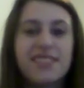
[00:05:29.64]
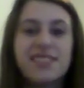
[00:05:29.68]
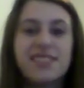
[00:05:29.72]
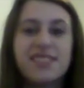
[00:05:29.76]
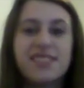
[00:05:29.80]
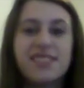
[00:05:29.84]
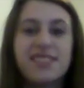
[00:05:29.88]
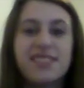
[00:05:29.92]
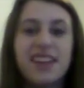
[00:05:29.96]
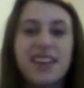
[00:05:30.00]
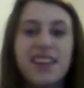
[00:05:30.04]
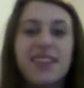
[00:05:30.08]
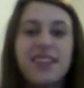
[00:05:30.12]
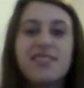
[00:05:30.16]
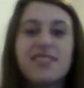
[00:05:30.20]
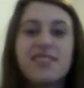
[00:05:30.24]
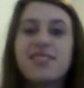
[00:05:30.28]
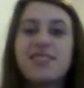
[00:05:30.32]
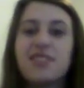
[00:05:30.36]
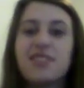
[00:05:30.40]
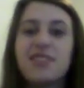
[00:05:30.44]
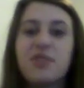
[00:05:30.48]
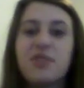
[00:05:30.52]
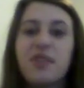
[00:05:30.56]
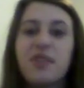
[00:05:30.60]
So that
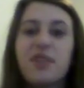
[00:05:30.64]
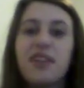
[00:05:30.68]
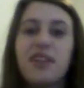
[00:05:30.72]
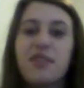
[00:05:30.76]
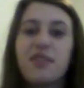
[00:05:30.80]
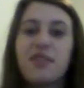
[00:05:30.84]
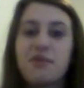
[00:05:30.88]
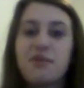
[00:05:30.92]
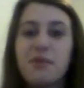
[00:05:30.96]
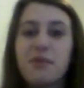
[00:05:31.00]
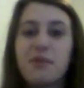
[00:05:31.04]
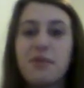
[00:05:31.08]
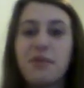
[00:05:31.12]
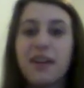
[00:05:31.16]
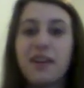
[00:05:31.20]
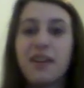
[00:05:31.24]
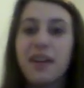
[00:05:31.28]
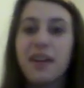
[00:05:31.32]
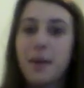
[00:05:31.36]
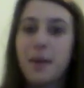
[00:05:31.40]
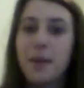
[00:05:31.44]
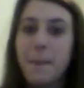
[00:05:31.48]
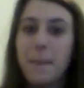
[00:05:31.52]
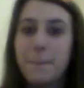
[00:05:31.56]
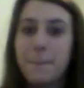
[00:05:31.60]
was your
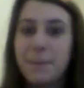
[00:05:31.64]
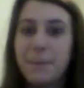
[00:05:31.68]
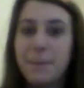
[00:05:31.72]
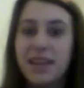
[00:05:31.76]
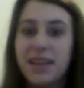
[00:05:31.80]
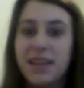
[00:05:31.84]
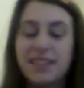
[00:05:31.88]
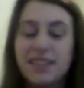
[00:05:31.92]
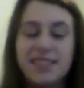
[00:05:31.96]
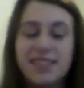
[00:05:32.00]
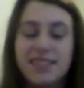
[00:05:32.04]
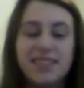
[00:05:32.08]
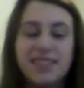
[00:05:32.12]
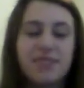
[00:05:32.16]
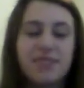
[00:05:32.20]
4 beats.